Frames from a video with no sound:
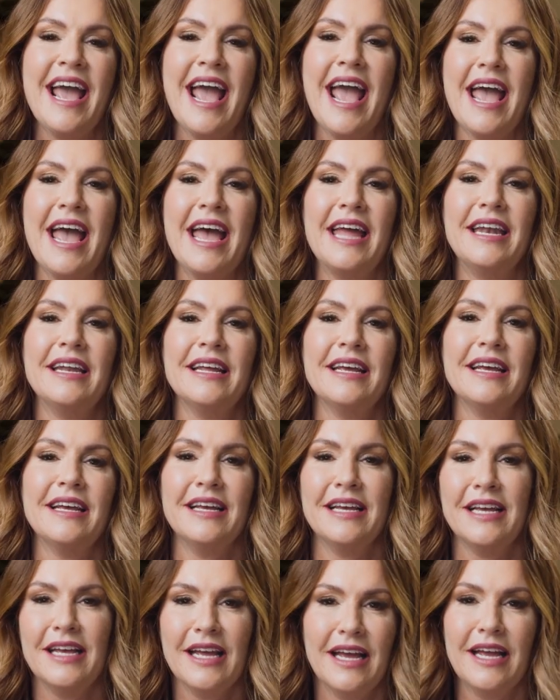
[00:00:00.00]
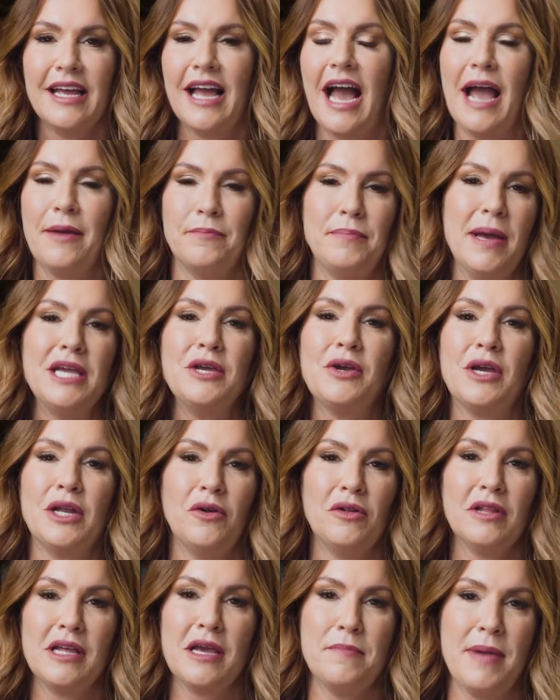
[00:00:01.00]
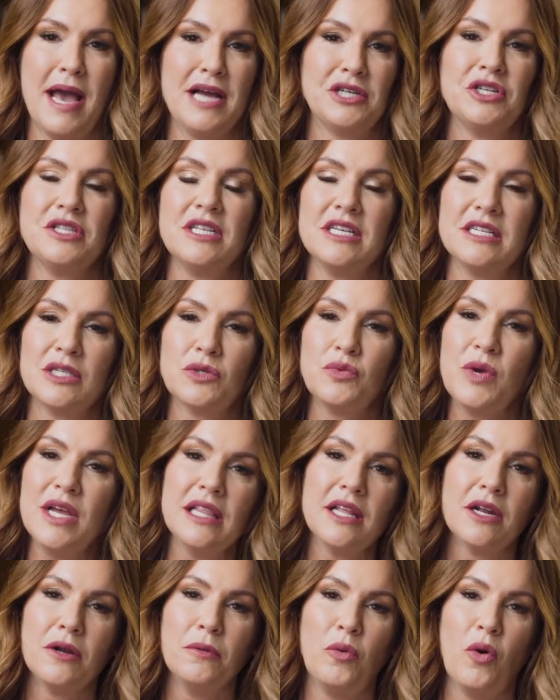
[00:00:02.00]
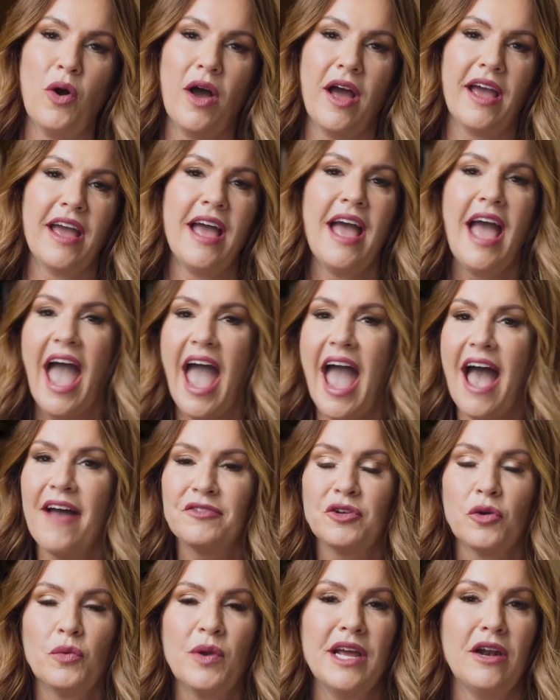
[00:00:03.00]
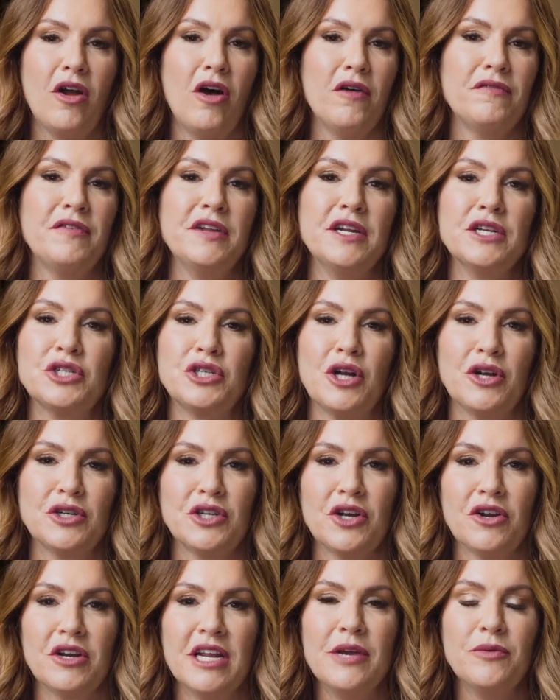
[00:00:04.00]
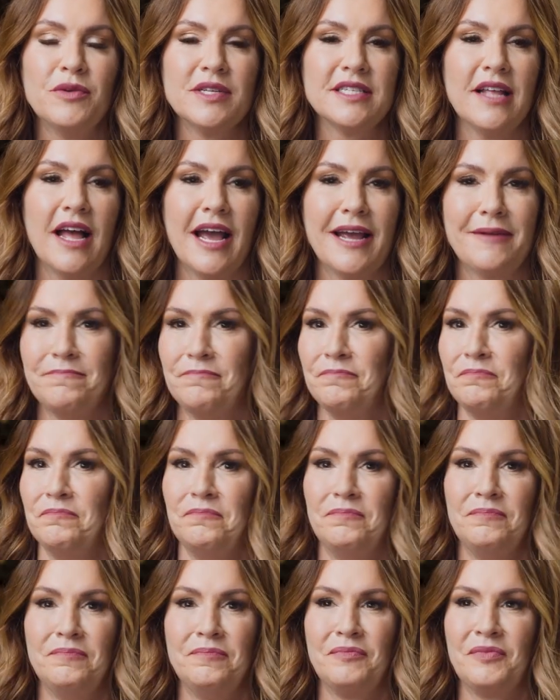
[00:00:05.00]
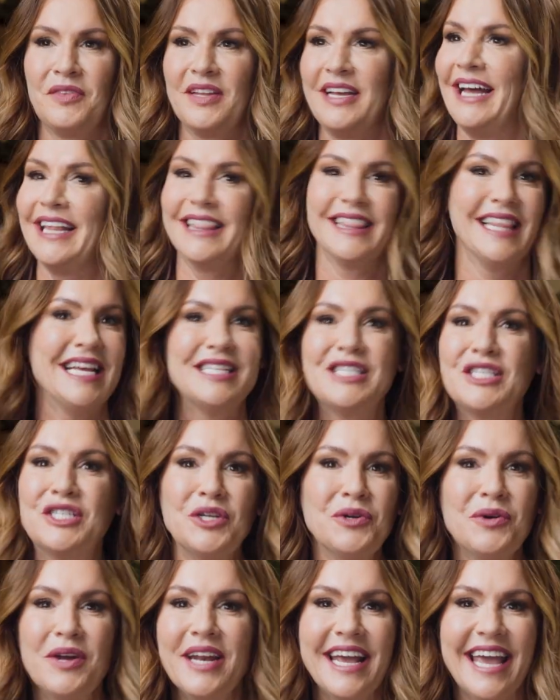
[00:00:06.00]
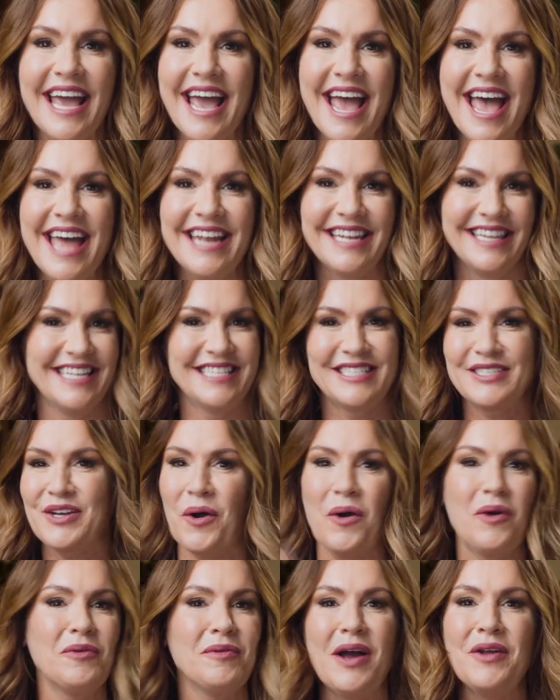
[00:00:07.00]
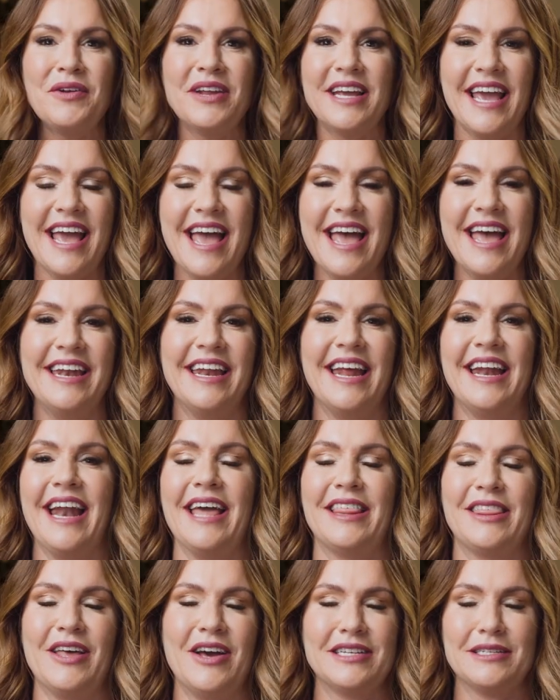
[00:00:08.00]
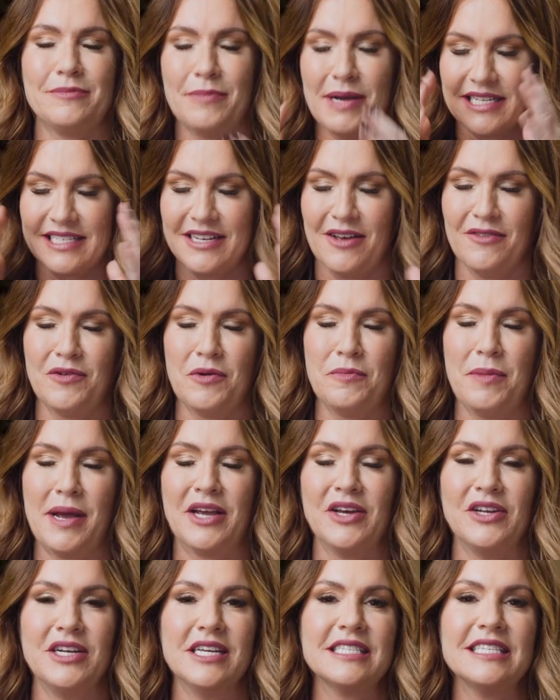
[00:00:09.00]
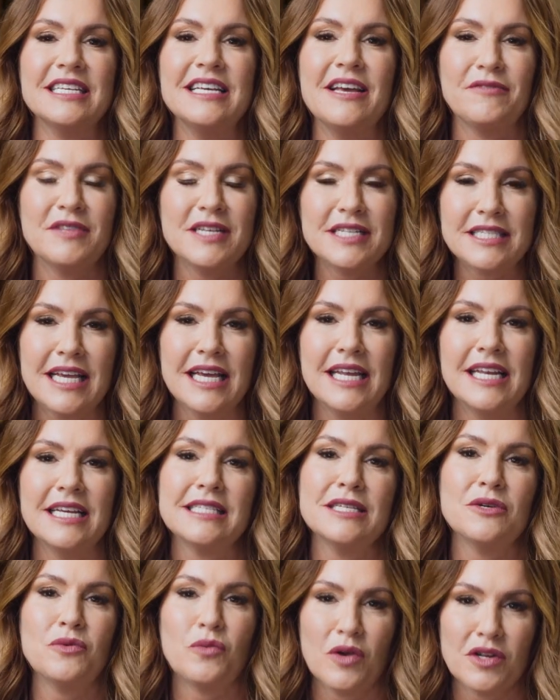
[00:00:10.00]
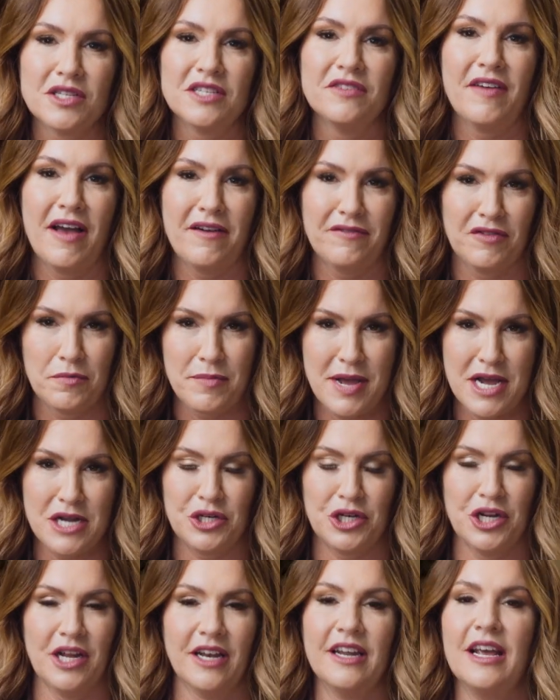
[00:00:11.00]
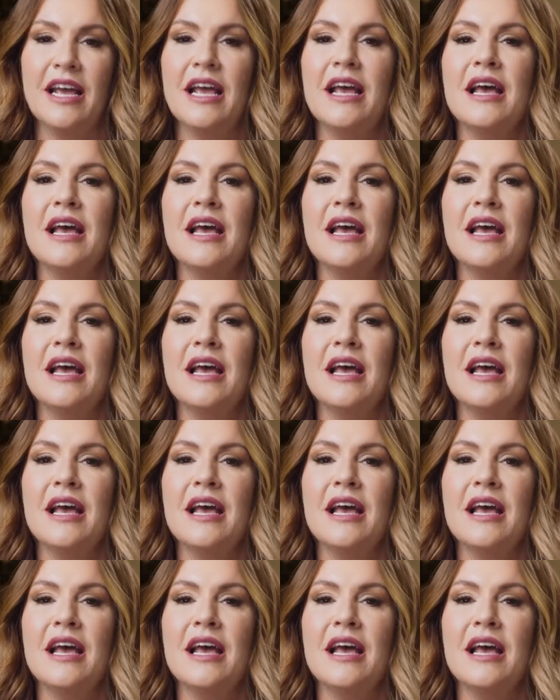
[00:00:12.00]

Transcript: And I bet you can only imagine this sweet little boy, after we had all finished our turn, he was like, let's do it again. Let's go around again. And I thought to myself, oh my goodness, if this kid isn't words of affirmation.